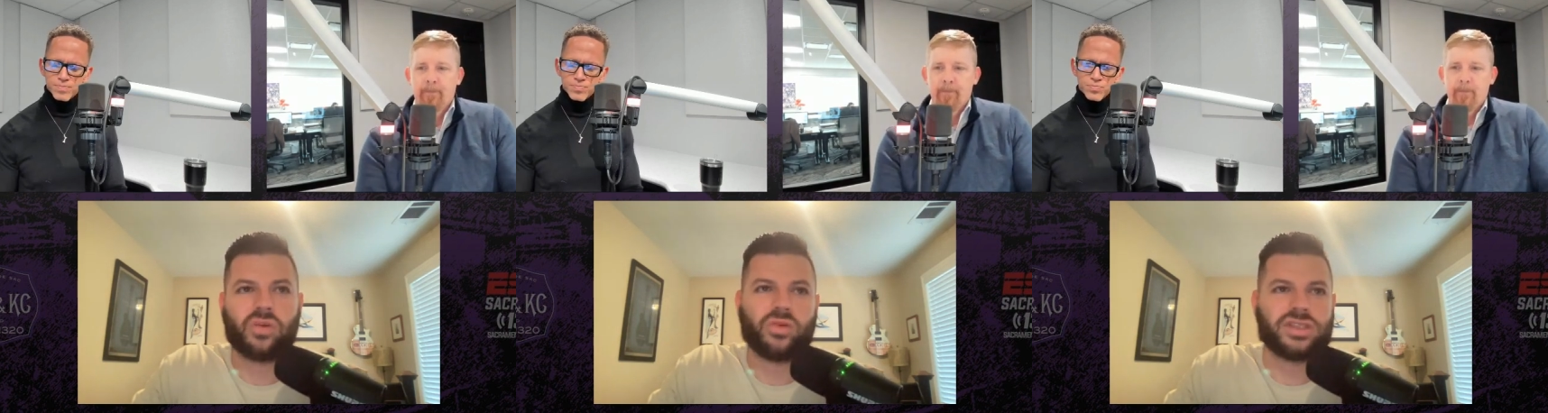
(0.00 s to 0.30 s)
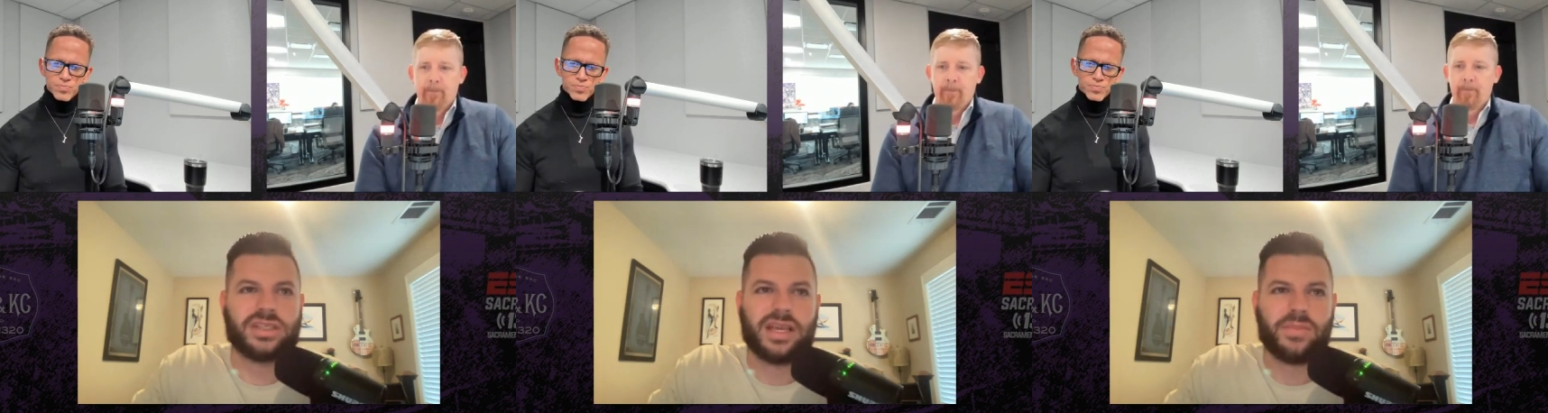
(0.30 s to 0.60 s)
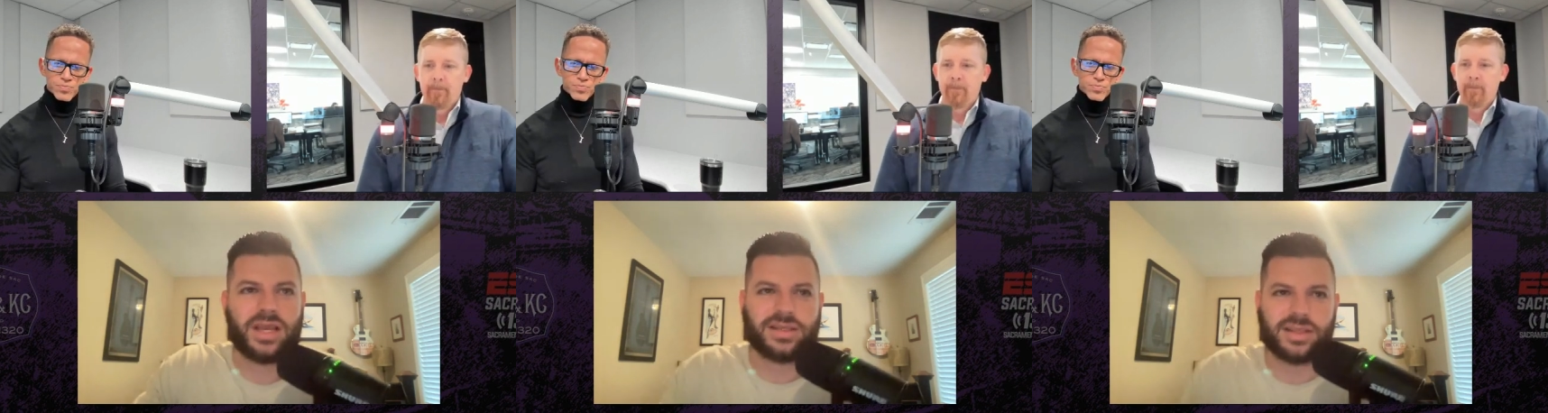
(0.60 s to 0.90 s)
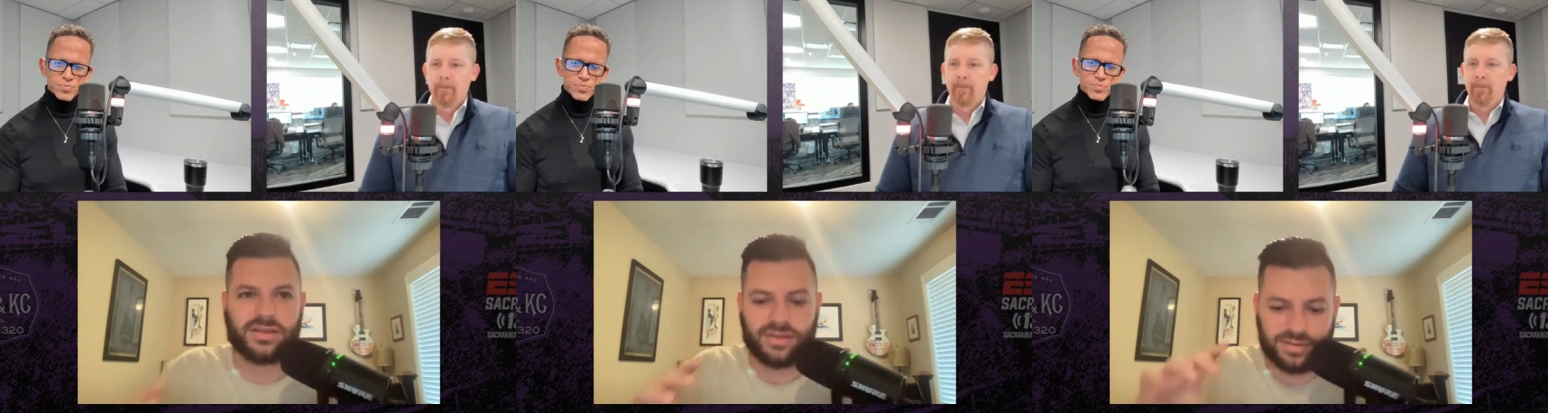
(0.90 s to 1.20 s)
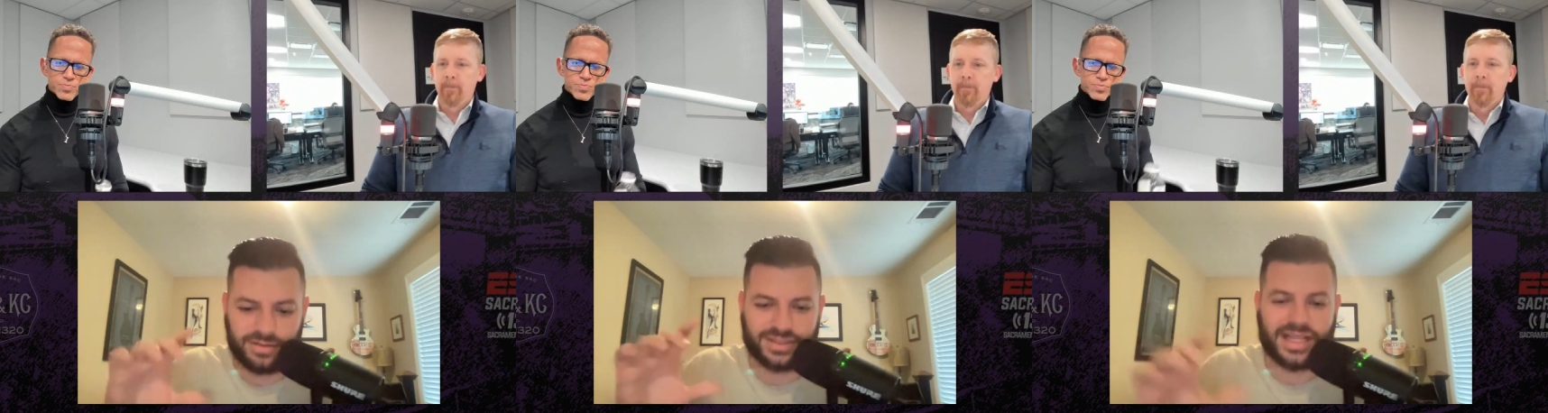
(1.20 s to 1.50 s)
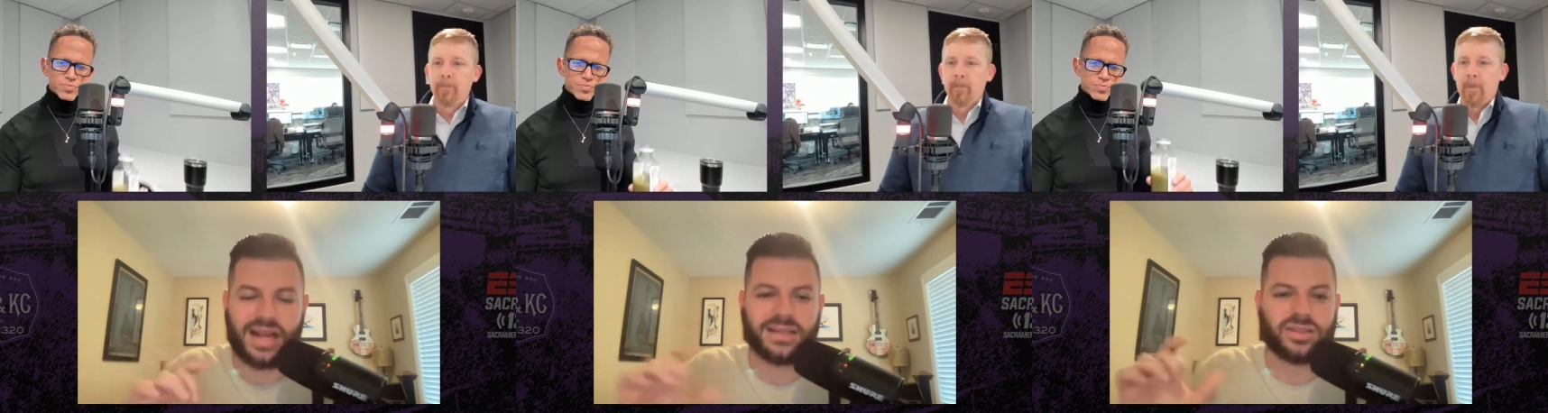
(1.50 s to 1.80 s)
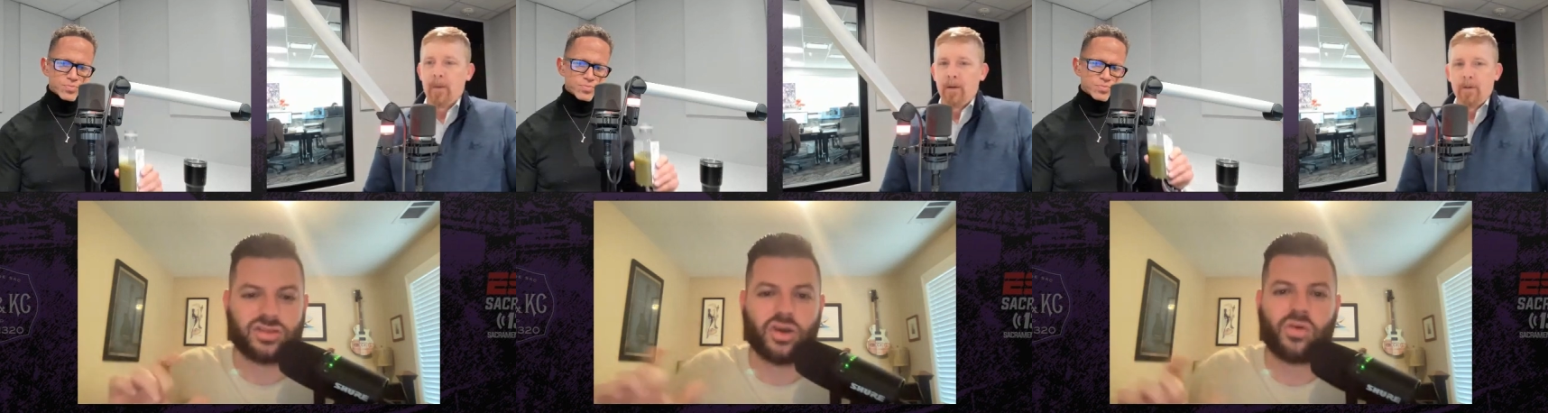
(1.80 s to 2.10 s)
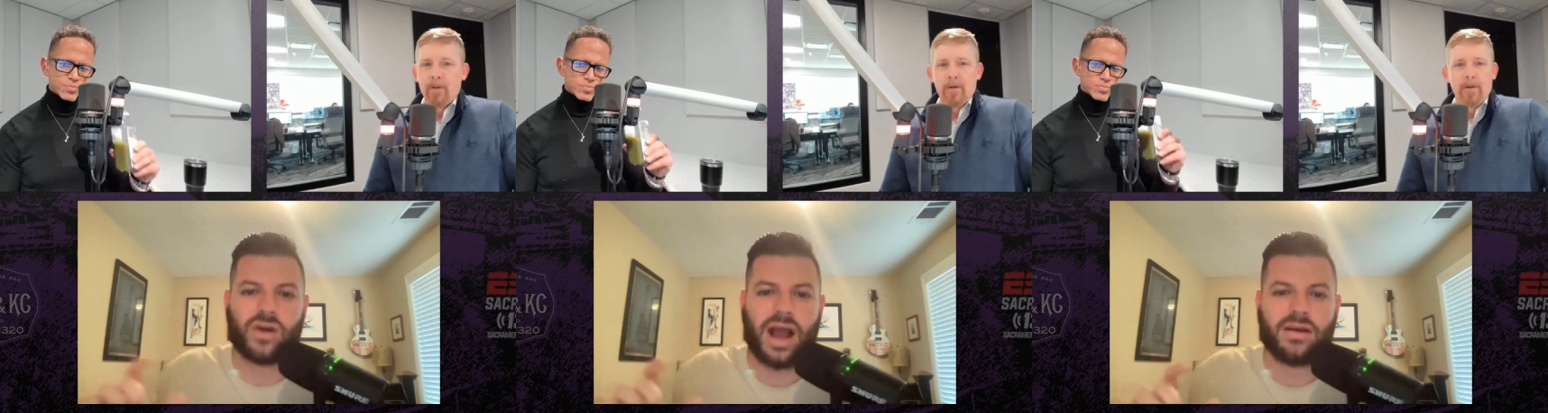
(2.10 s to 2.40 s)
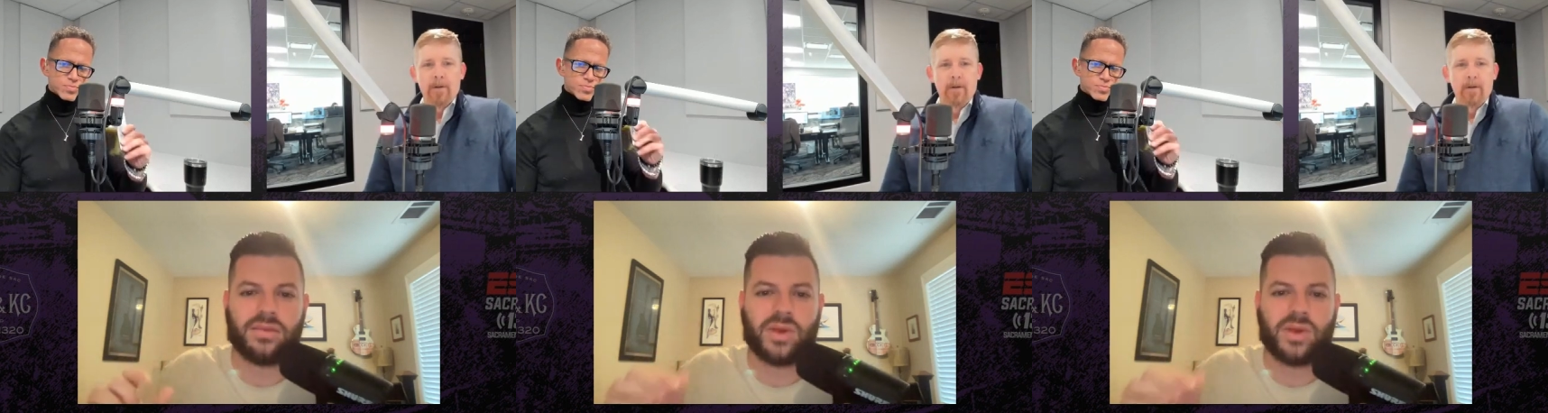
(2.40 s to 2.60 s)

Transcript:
Speaker 1: We'll see, because the, the, the standings are so crowded,